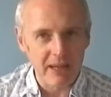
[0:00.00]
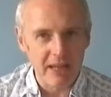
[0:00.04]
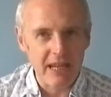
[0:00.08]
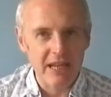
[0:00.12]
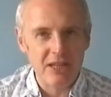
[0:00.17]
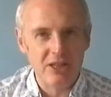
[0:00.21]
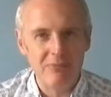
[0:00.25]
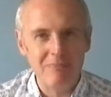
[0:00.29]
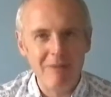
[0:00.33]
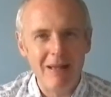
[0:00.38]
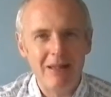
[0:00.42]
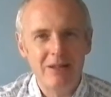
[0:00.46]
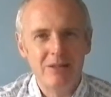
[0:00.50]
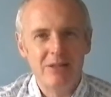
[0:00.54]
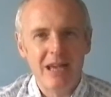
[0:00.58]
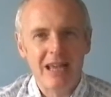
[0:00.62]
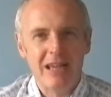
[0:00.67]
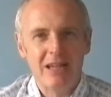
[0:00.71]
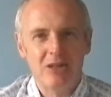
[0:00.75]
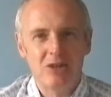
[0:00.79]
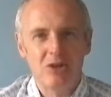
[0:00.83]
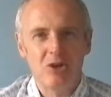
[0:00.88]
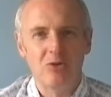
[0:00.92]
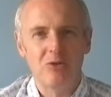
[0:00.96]
It smells
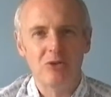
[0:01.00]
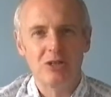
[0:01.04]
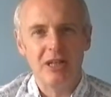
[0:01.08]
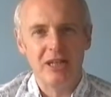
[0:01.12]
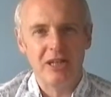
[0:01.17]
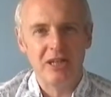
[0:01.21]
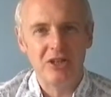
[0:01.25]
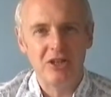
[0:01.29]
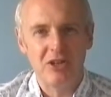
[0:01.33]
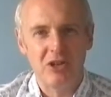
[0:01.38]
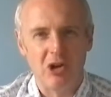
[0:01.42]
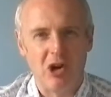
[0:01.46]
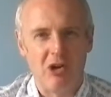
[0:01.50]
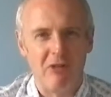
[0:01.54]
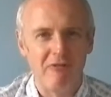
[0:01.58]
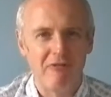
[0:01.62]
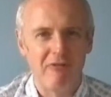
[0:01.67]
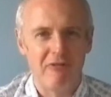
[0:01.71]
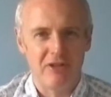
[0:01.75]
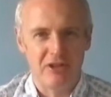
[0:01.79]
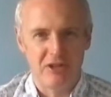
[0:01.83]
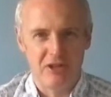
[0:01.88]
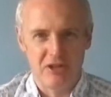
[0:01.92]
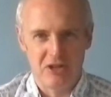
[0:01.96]
exotic and
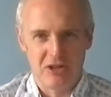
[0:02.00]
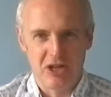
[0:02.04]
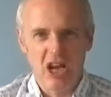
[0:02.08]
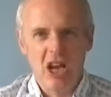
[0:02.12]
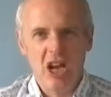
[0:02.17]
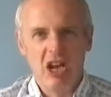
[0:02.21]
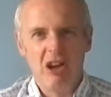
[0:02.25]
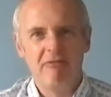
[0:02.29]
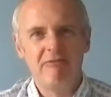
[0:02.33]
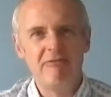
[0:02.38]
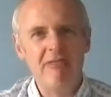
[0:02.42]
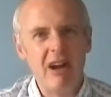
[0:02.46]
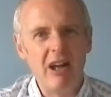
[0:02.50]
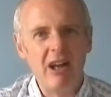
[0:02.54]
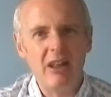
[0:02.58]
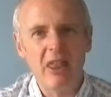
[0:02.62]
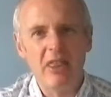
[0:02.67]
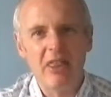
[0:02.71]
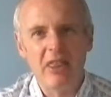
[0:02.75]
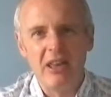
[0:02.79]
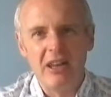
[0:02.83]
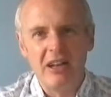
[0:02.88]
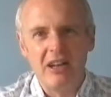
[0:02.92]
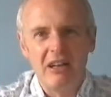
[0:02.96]
confident,
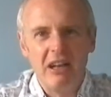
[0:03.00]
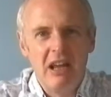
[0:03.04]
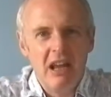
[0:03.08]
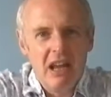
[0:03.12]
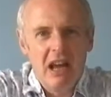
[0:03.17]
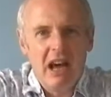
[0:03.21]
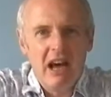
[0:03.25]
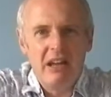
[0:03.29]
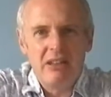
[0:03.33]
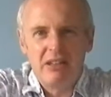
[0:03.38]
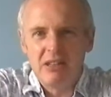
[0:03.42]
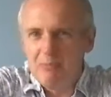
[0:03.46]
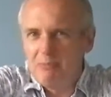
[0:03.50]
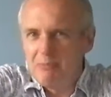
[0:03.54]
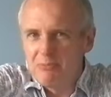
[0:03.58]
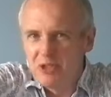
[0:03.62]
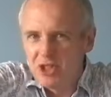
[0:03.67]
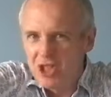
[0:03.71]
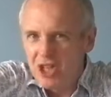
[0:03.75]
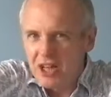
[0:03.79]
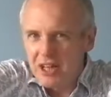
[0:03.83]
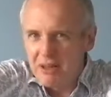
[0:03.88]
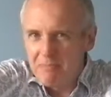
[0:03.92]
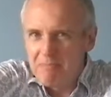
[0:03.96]
rather than uh, some
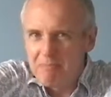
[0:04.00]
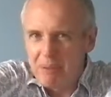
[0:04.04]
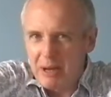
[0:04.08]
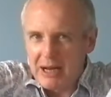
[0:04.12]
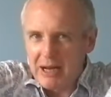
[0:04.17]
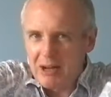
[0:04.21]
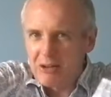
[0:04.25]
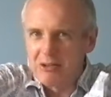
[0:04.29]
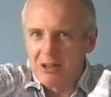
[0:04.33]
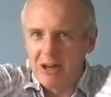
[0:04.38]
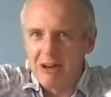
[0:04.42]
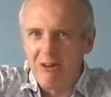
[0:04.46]
Chilean Pinots.